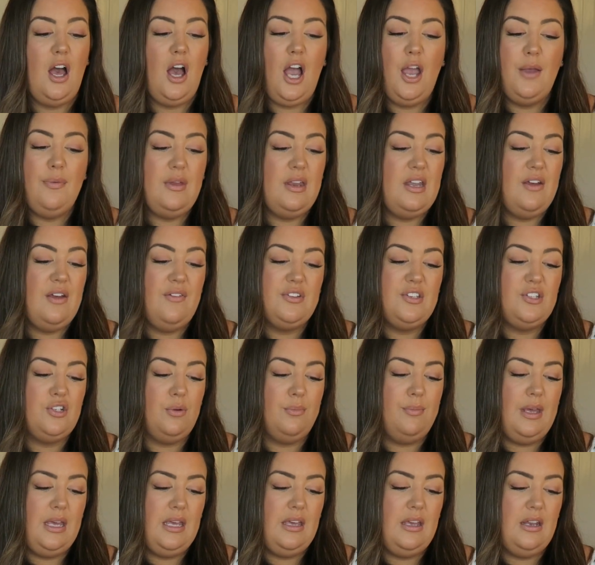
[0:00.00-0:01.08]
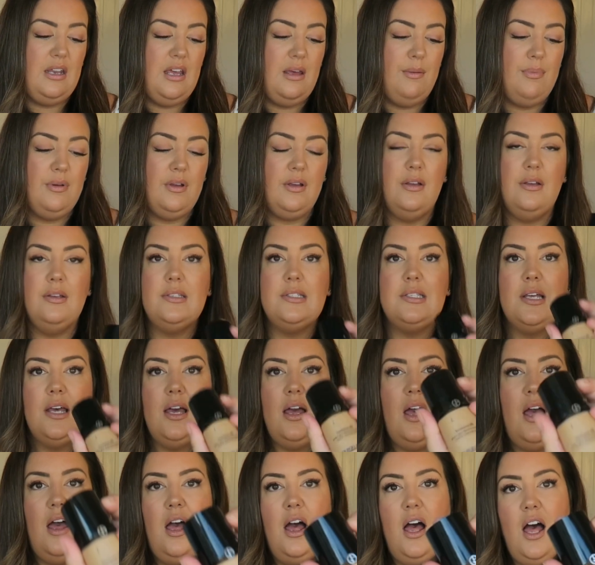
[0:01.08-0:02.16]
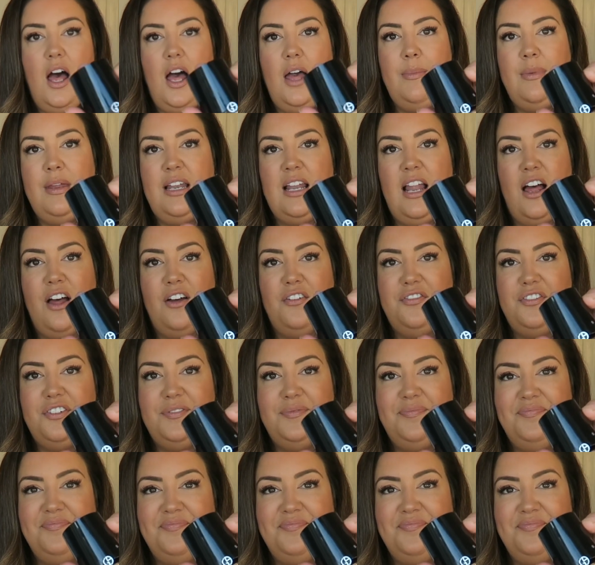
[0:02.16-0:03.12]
I hope they never stop making it, because I'm in love.